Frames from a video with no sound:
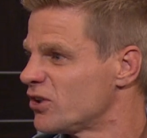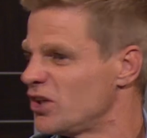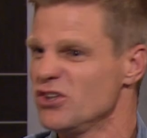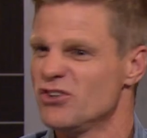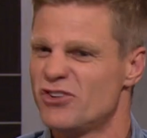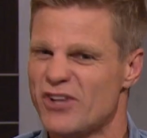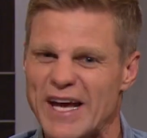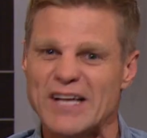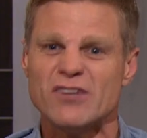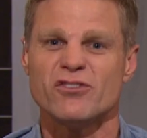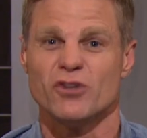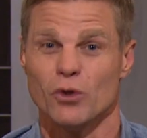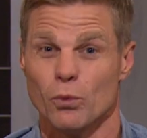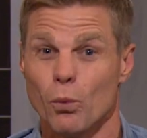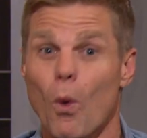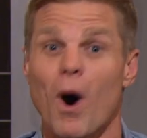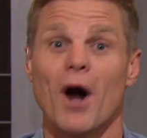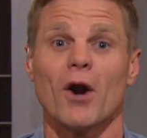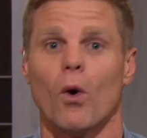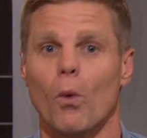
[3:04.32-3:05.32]
contested
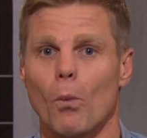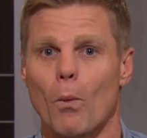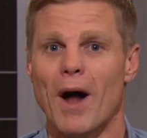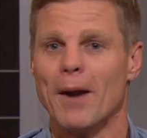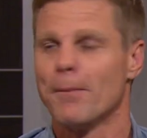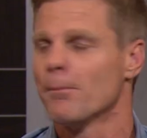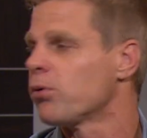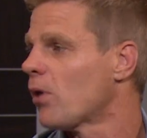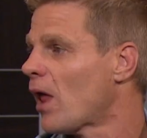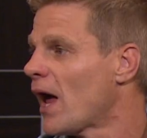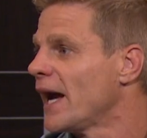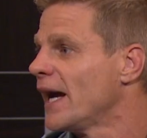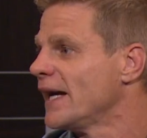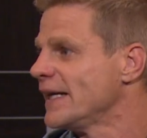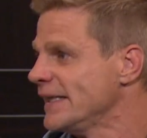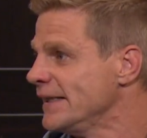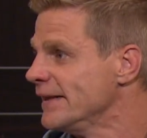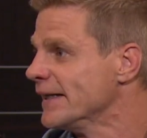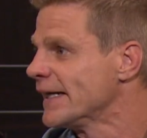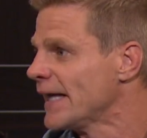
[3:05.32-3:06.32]
one-on-one player
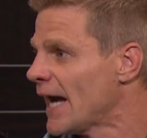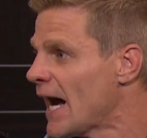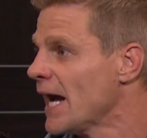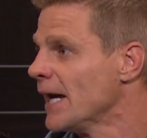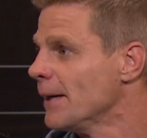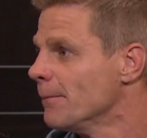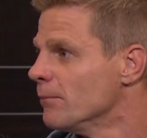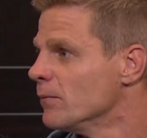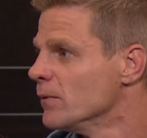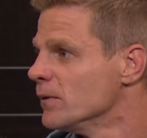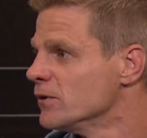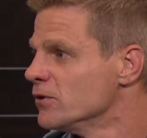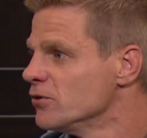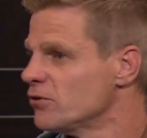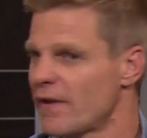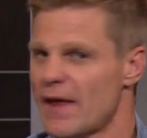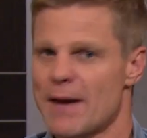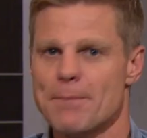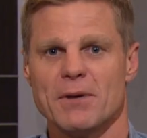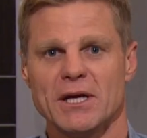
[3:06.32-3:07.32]
in the game.
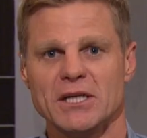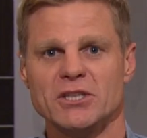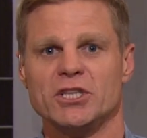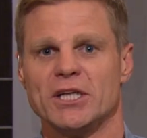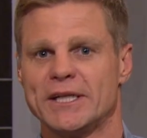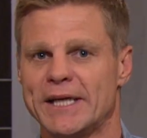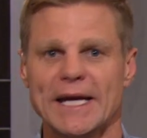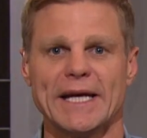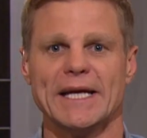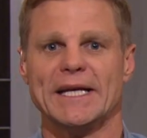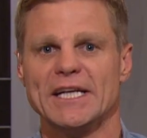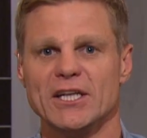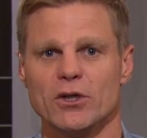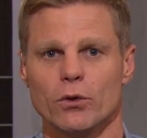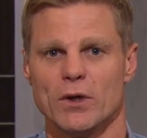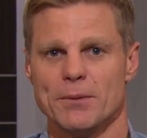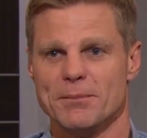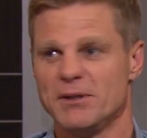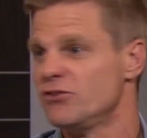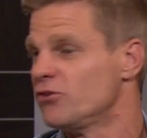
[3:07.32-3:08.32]
So that means you kick it
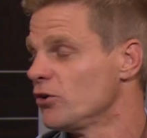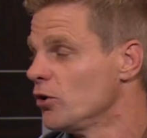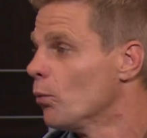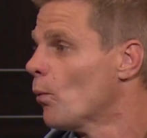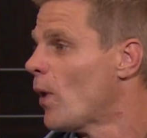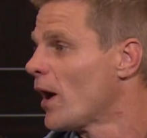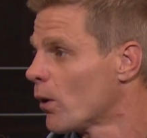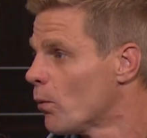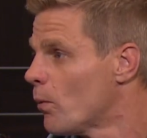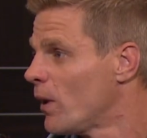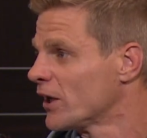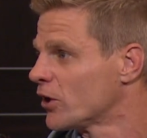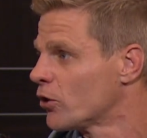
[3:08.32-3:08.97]
into him, he's in a one-on-one